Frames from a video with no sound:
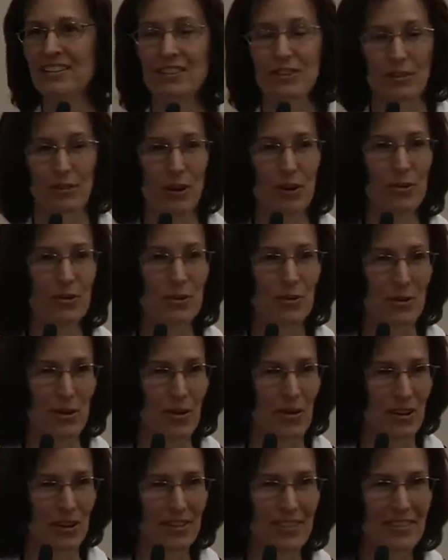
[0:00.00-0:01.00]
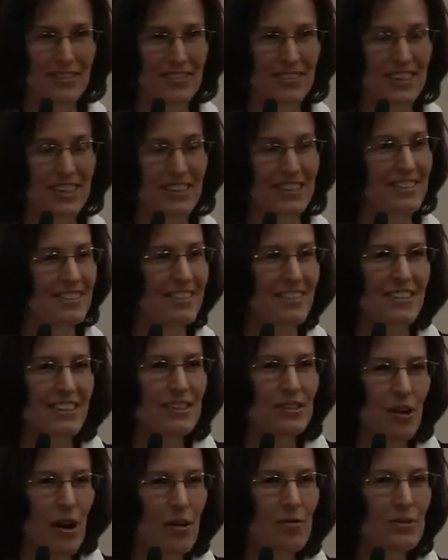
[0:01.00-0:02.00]
You know when they're growing because
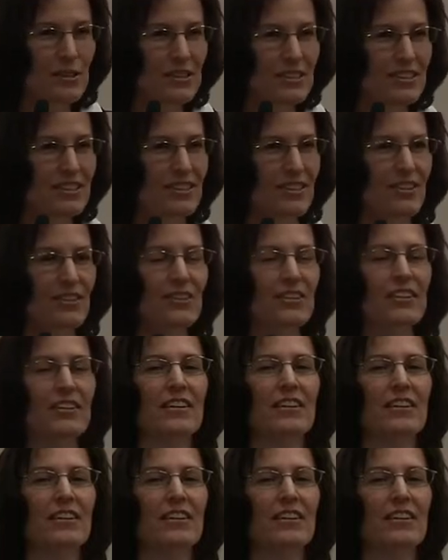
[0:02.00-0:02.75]
it's obvious to you.